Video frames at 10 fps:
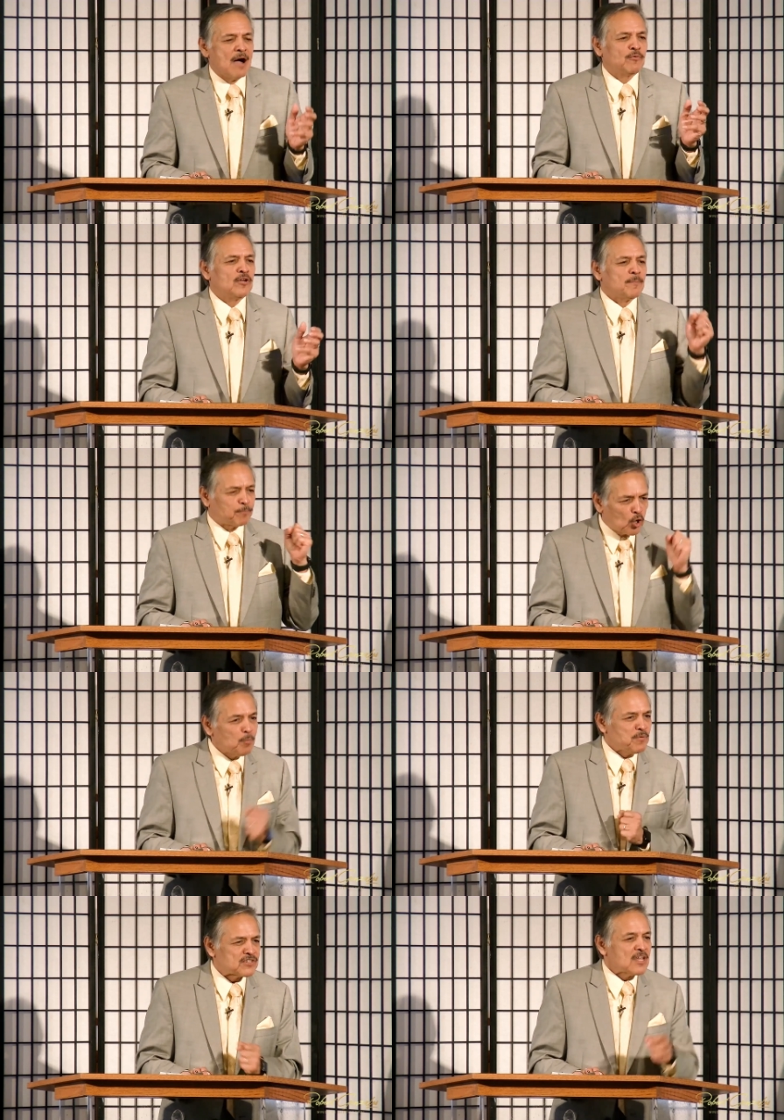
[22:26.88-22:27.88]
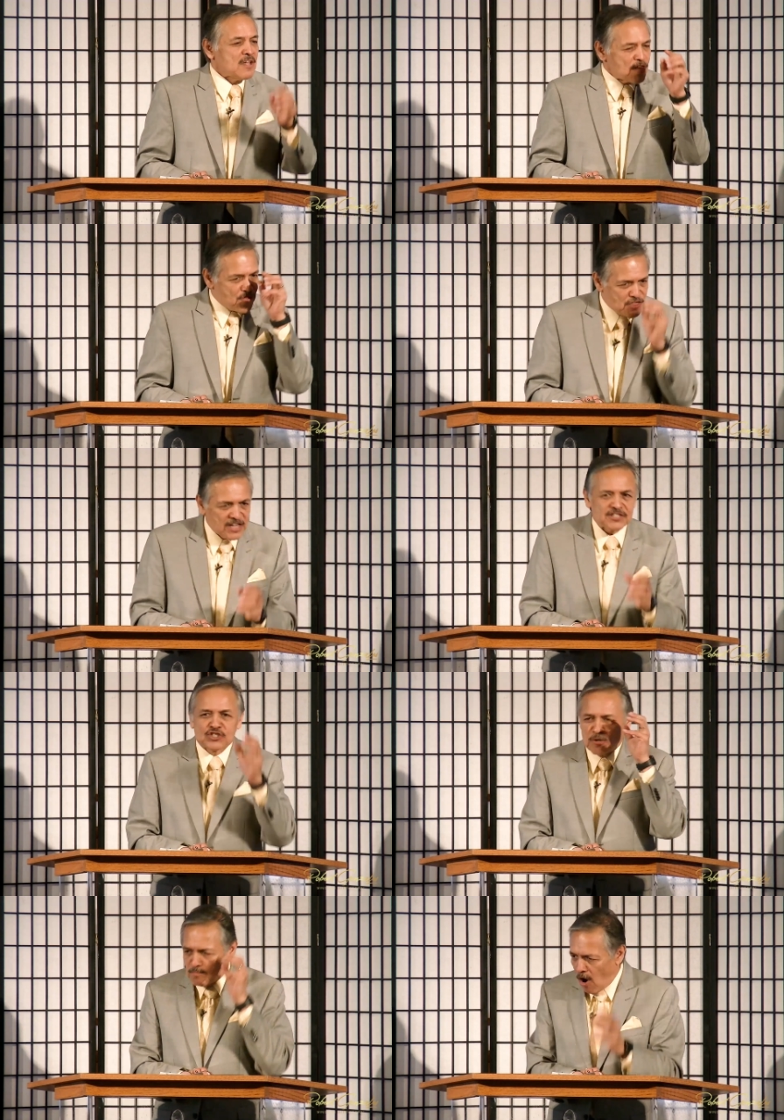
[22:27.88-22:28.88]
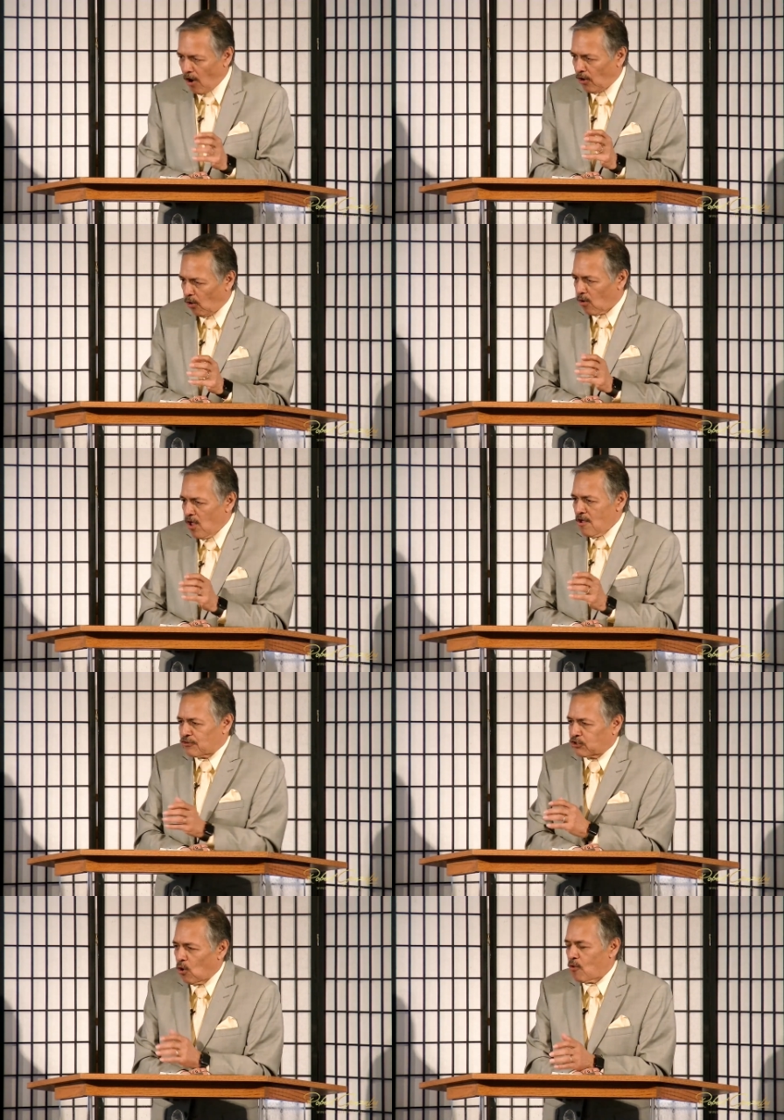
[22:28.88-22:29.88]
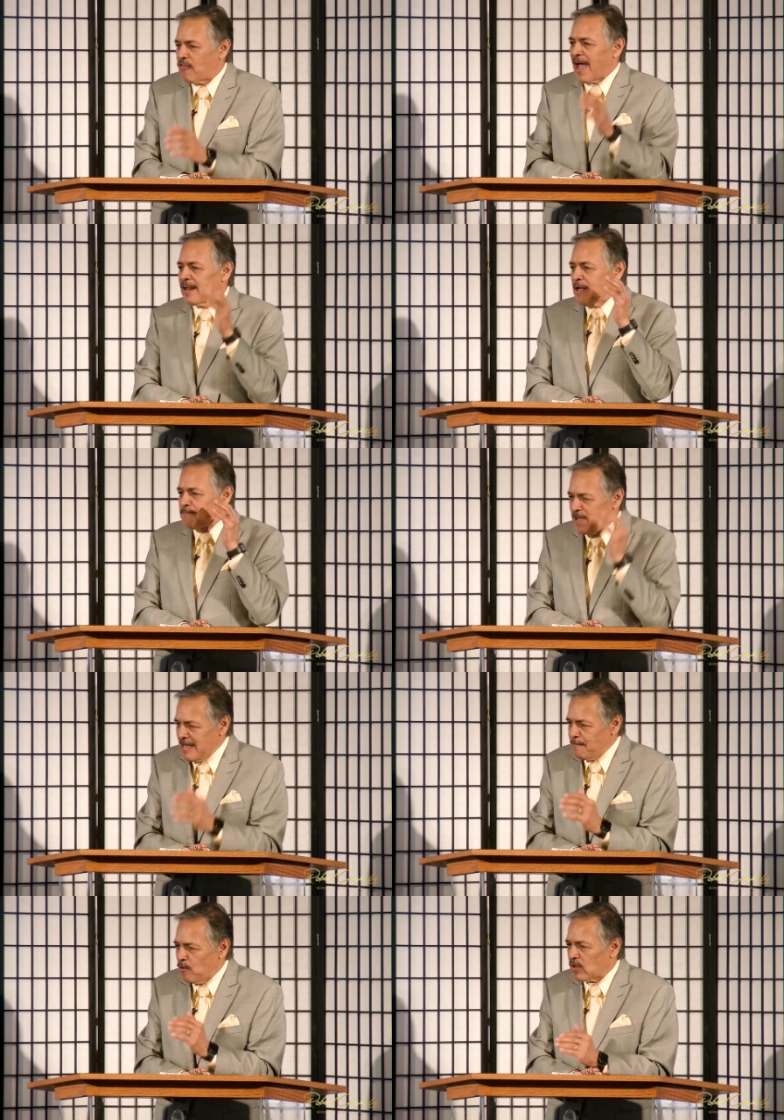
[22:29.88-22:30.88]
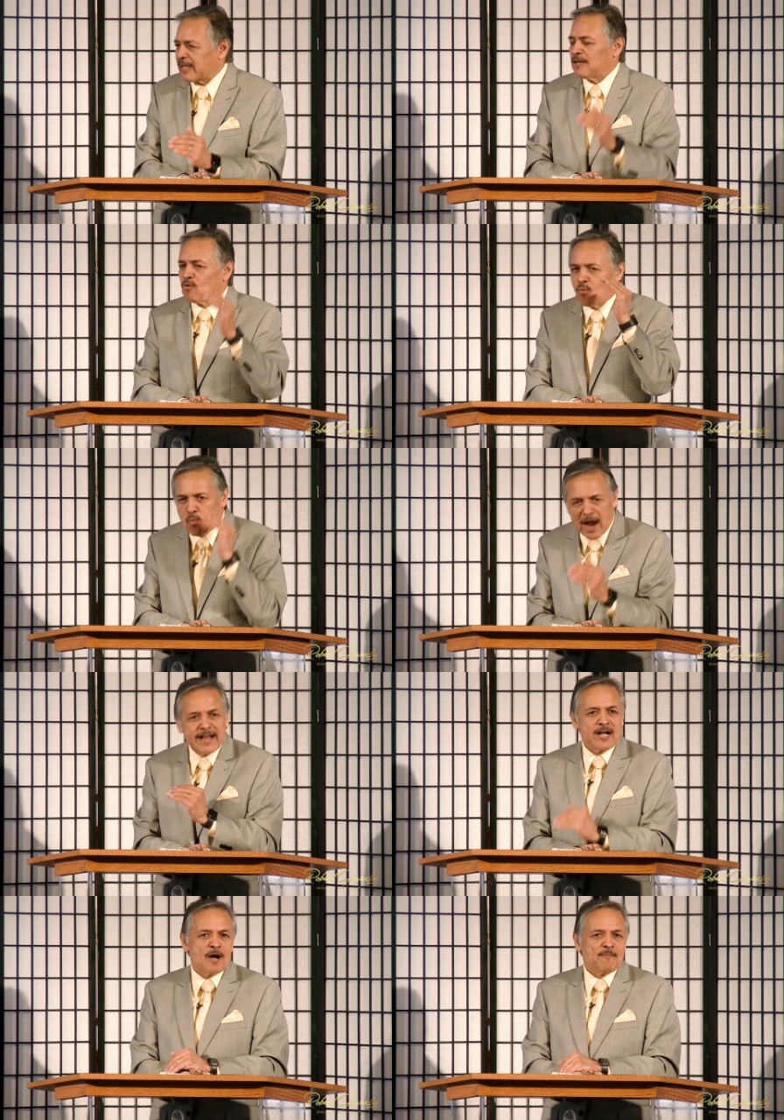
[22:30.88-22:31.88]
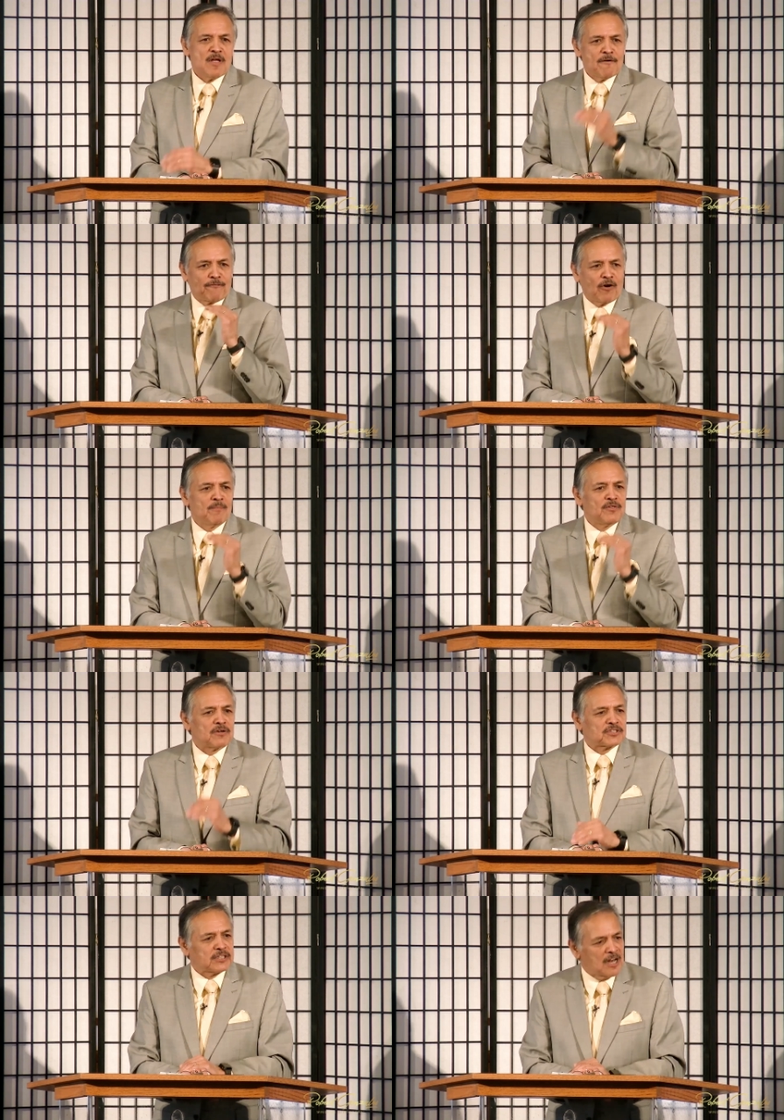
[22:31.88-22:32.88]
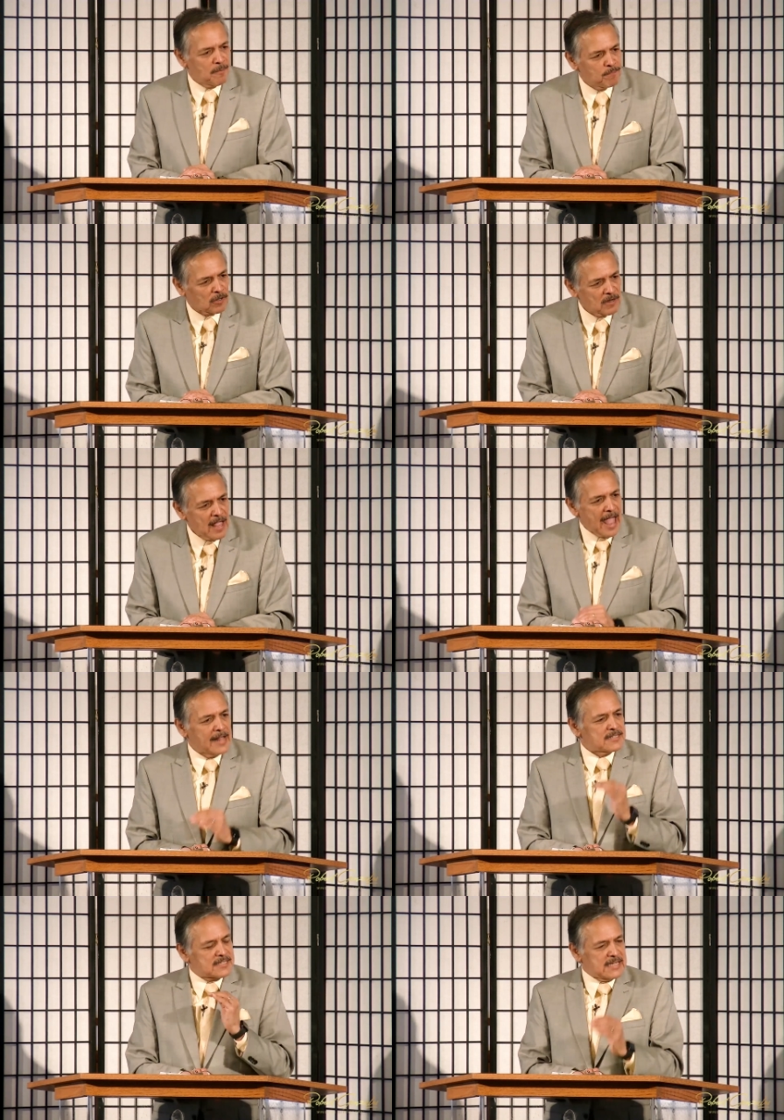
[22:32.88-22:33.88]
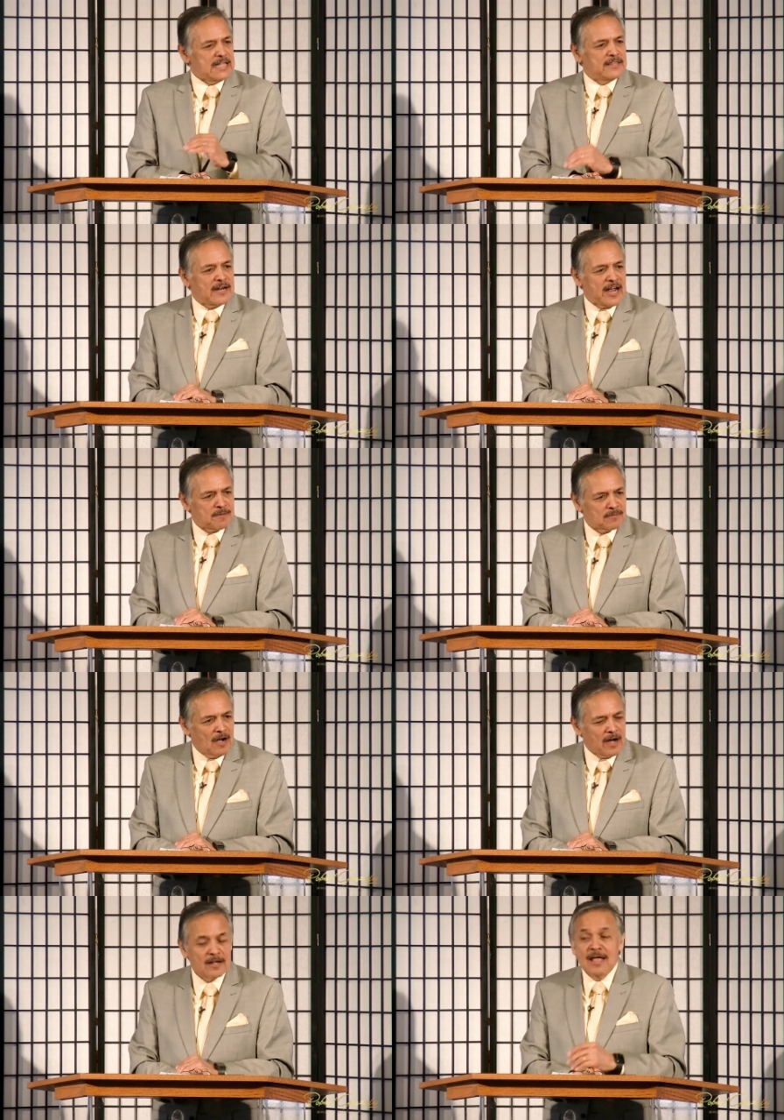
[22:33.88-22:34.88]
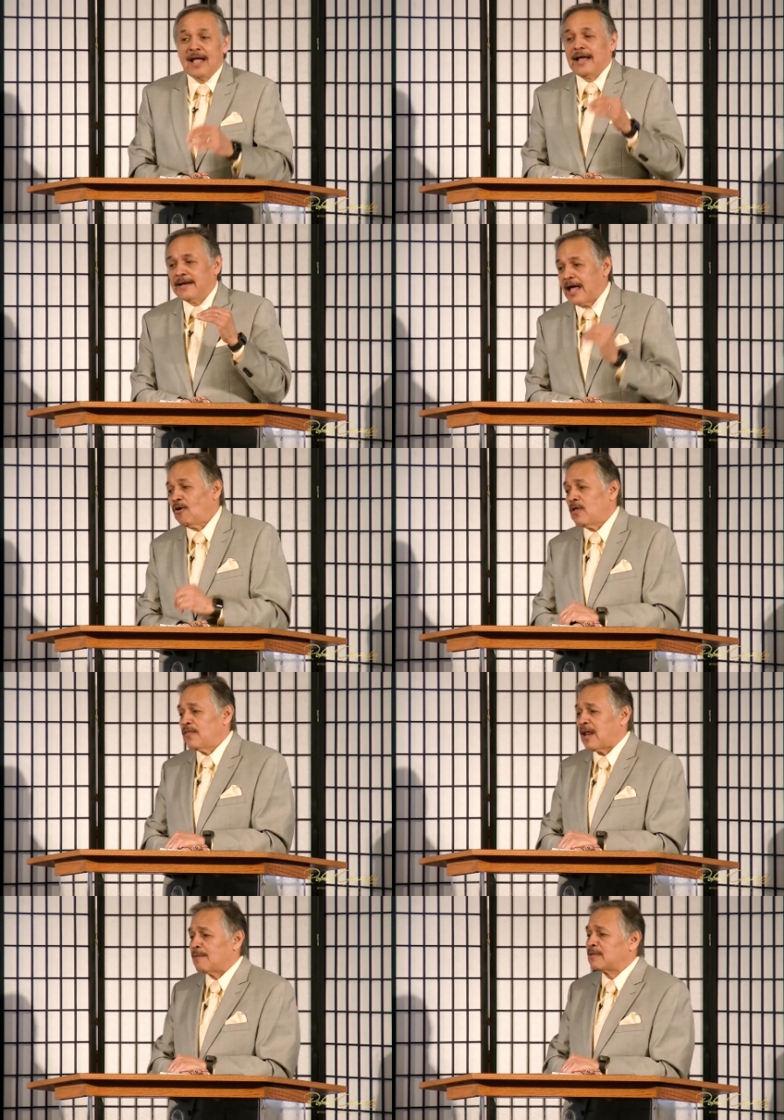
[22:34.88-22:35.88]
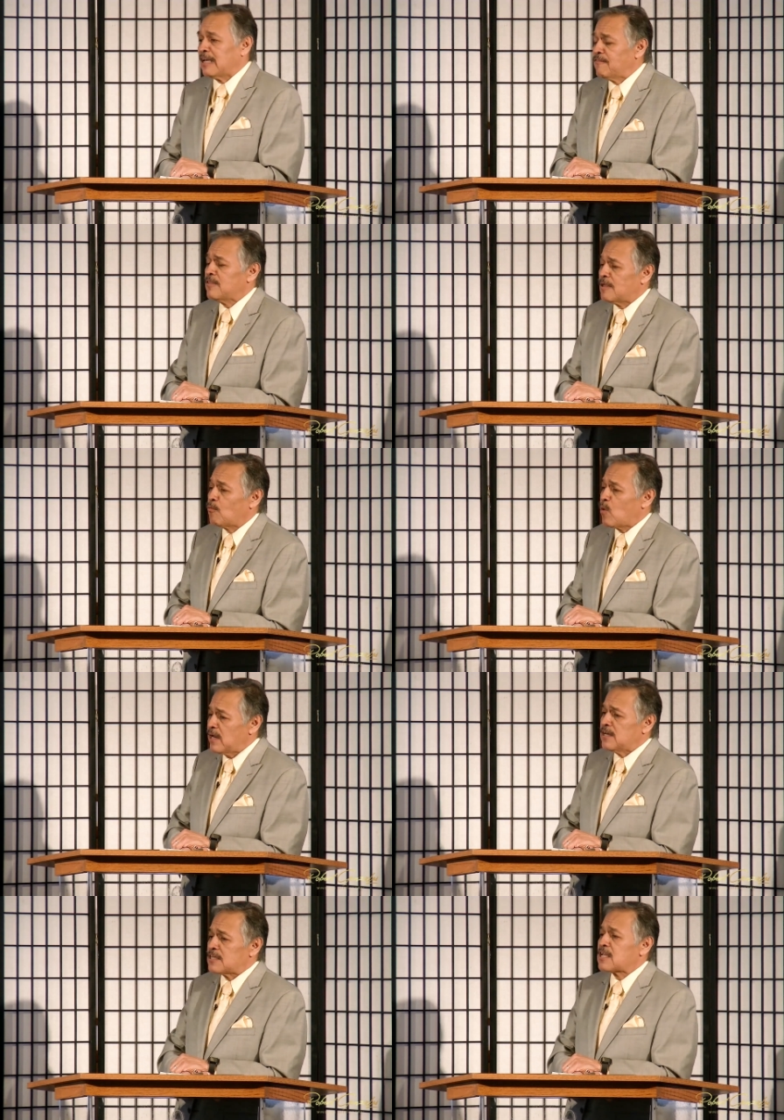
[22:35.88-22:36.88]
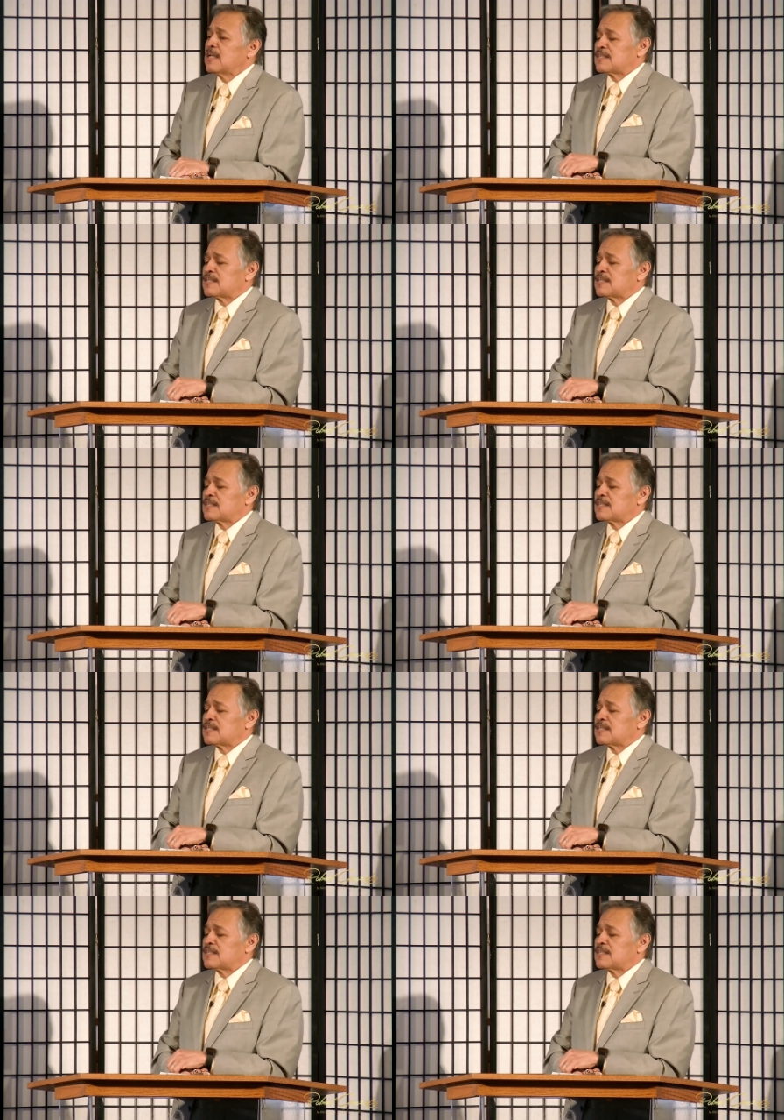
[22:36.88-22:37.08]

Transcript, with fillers: I'm going to purpose this tomorrow so that people can wake up from their slumber and see that I am God. And not only that, I'm giving them witness.